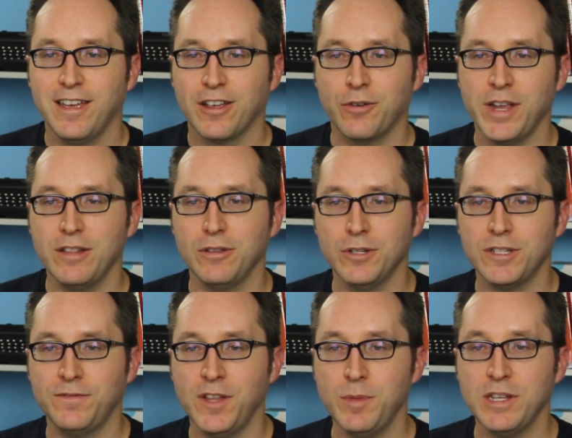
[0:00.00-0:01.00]
Craig
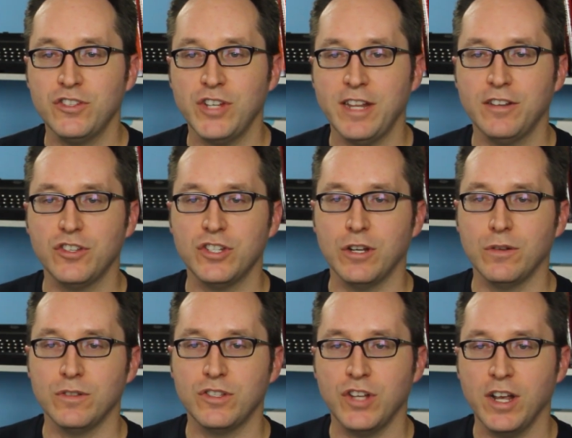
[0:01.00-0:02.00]
Lewis, Fleming, Shannon
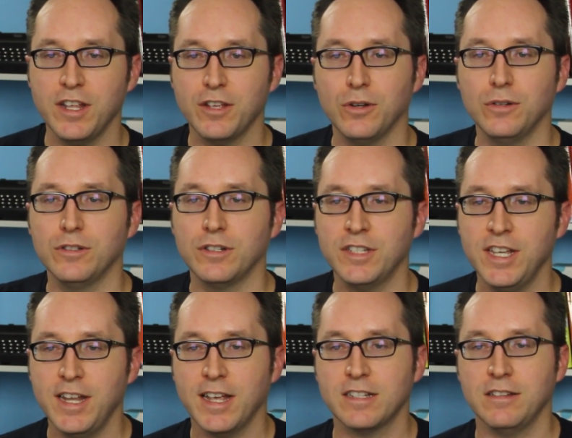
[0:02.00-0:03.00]
Jones, Johnny Golder,
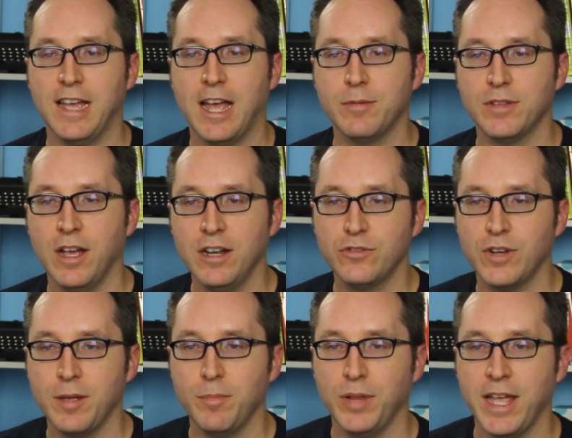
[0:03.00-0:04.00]
10X Labs,
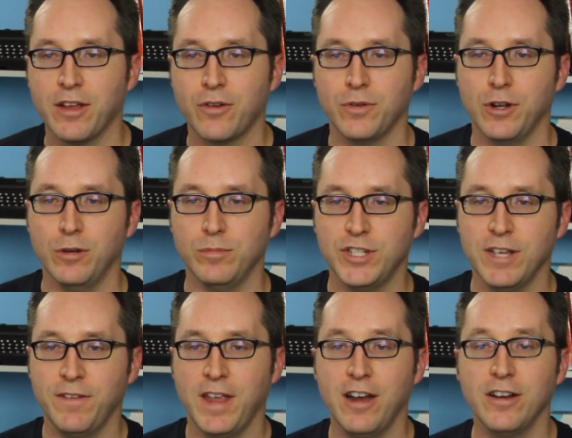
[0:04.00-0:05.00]
Andre Blankrome,
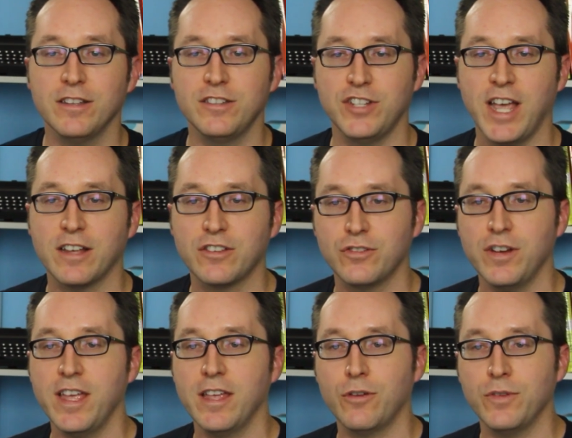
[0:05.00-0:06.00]
Jeff Harris, Jack
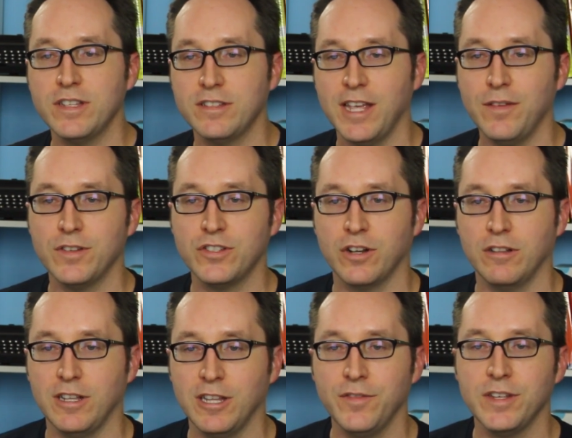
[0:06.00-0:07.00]
Strang, Chris Davis,
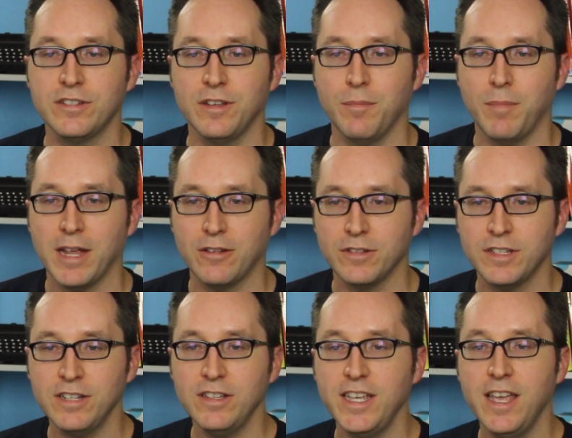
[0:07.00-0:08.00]
Charlie Livingston, Michael
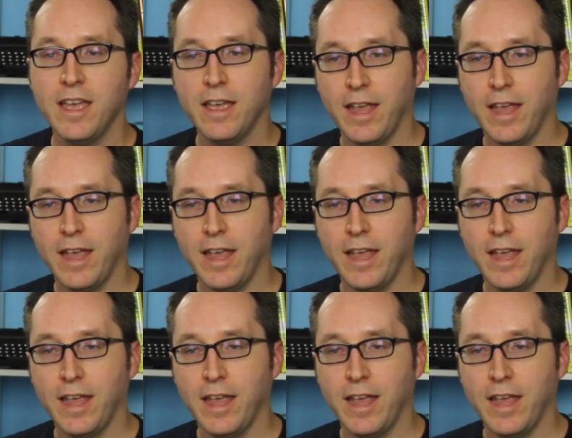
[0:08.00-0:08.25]
Tilley,